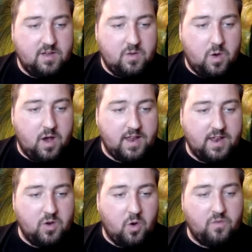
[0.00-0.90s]
working
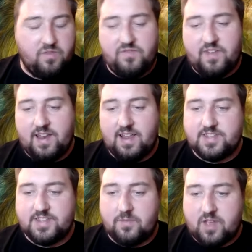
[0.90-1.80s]
in northern Finland,
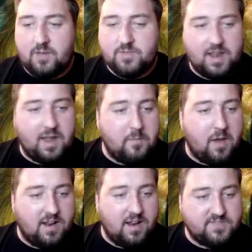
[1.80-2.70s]
sometimes like minus